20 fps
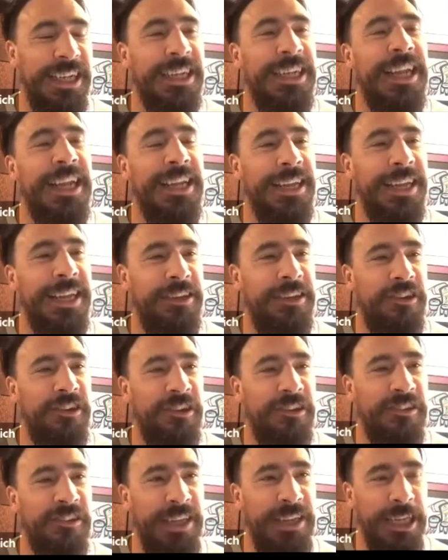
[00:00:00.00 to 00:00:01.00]
And and the
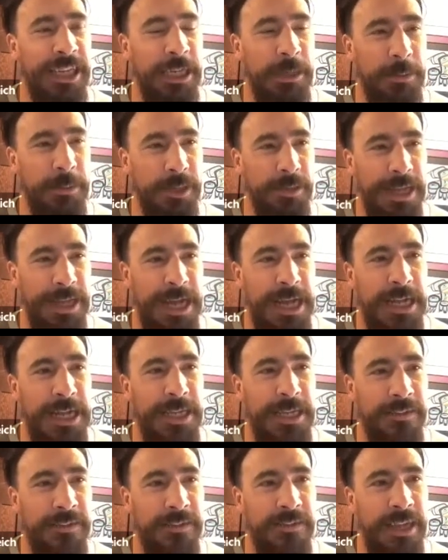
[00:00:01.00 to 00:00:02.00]
interesting thing about
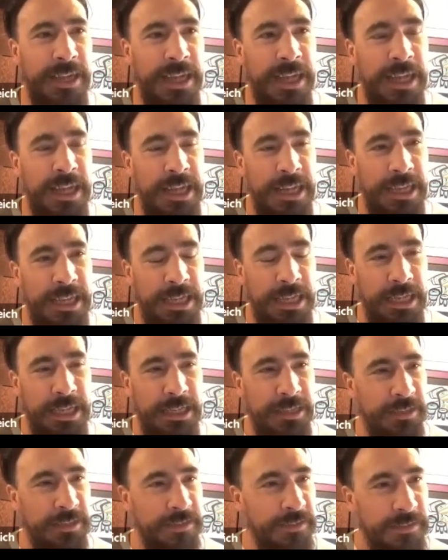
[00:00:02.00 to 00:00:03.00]
that is
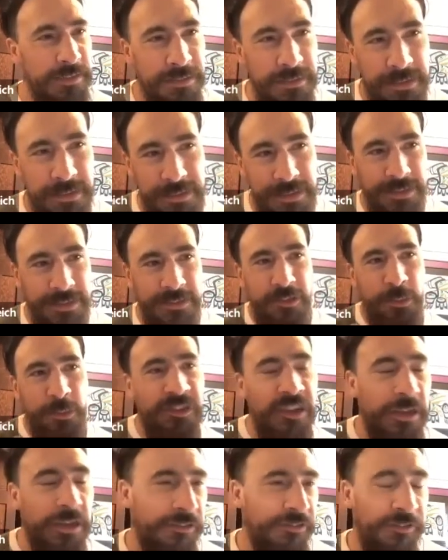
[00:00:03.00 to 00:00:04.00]
this
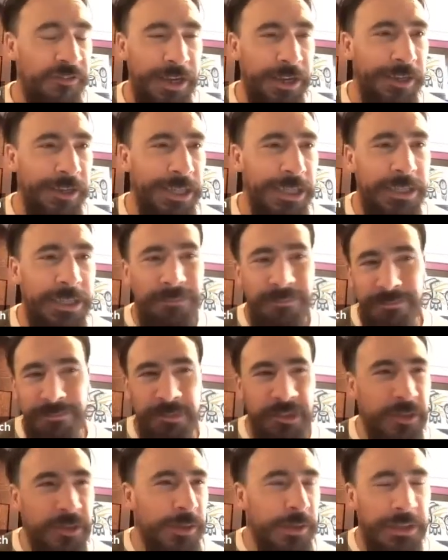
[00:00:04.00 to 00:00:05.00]
was on a ferry,
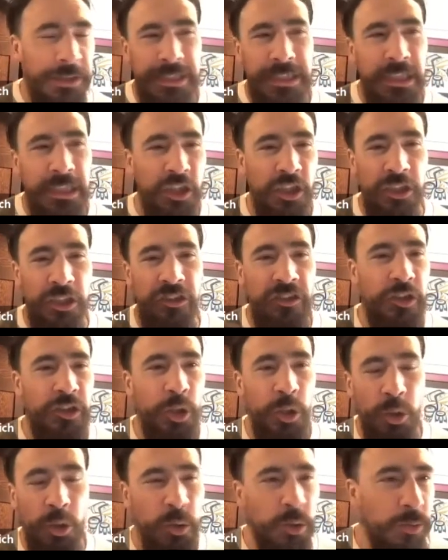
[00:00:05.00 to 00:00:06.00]
so it didn't look
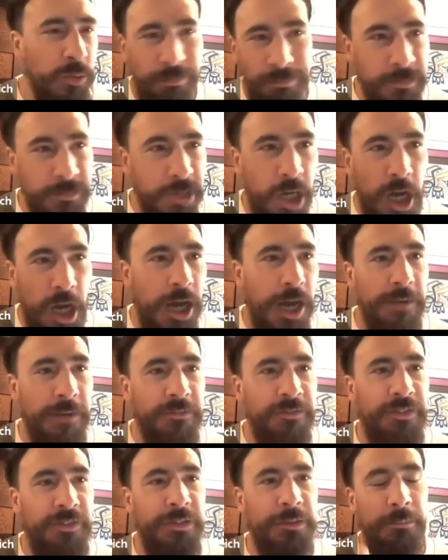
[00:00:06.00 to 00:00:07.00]
too
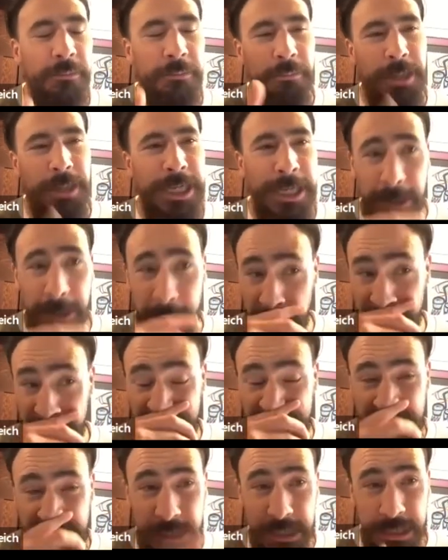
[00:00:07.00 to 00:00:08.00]
off. But mm-hmm.
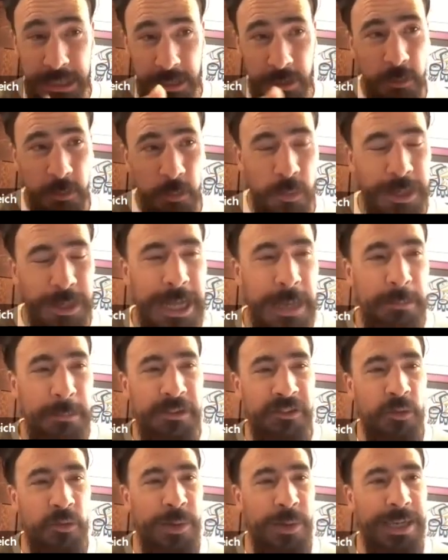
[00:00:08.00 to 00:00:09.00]
what
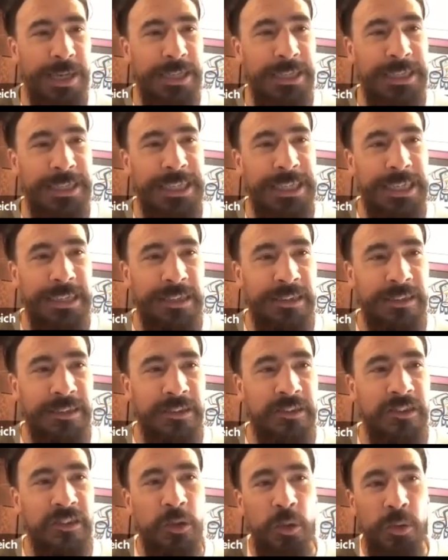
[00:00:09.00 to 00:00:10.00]
happens when the kid in
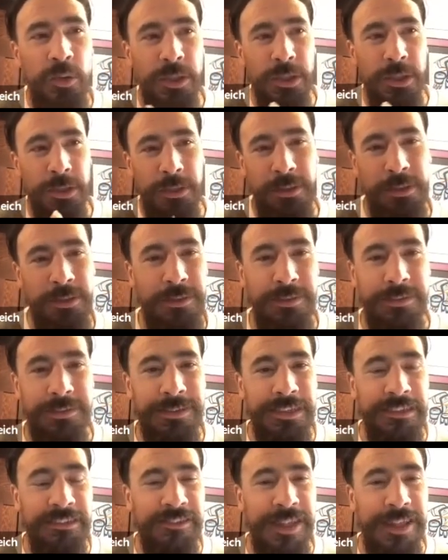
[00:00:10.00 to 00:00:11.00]
school
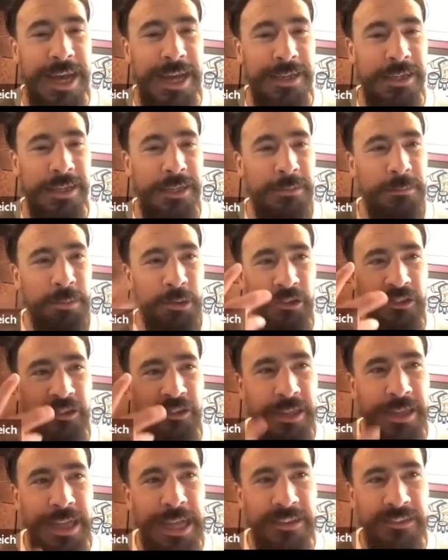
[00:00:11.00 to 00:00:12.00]
does that? Puts
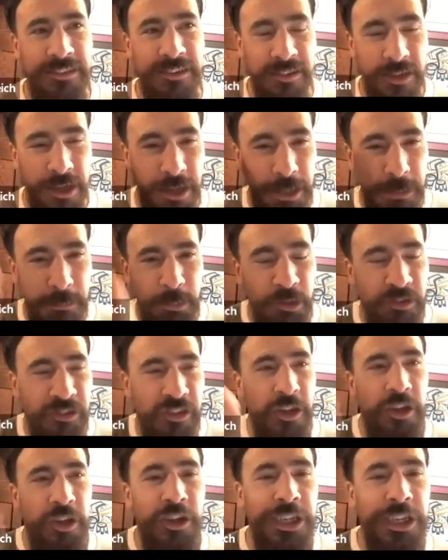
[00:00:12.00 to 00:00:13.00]
the glasses on and
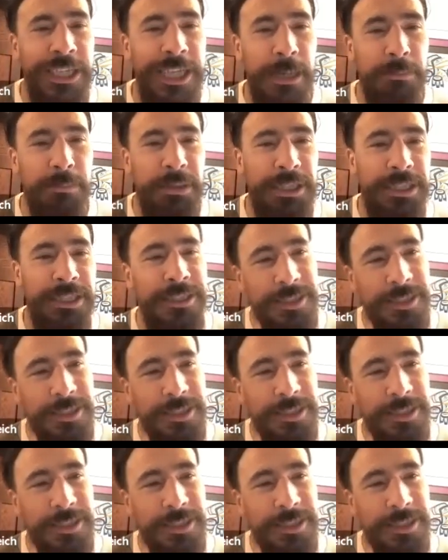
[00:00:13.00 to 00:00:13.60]
puts the hoodie up.